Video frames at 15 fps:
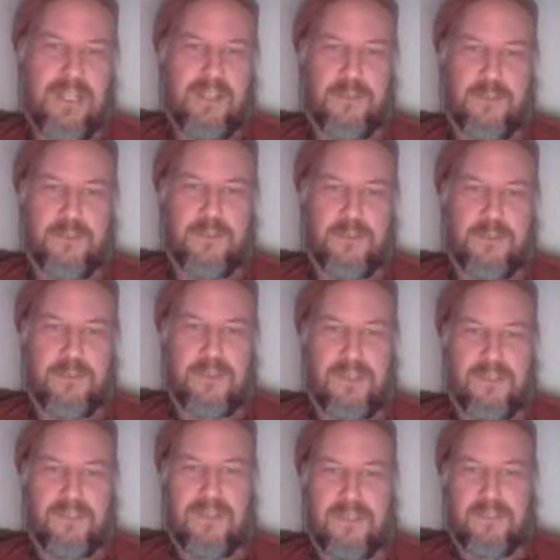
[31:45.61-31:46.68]
So as you
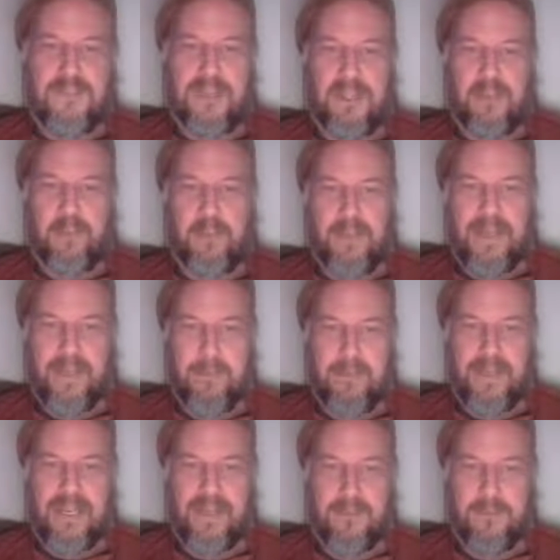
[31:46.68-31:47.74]
can see, these kind of brain
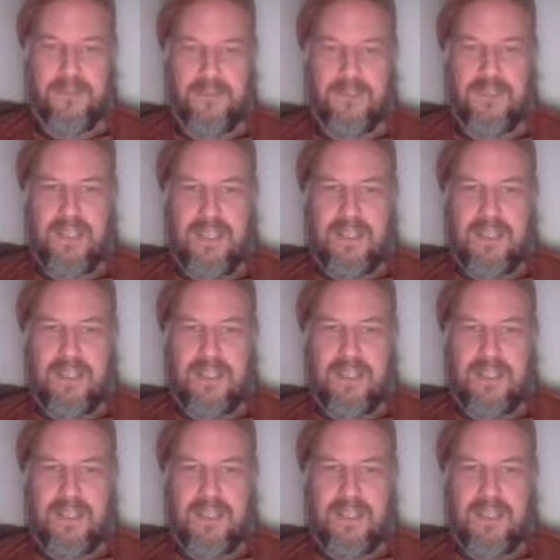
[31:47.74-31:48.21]
maps,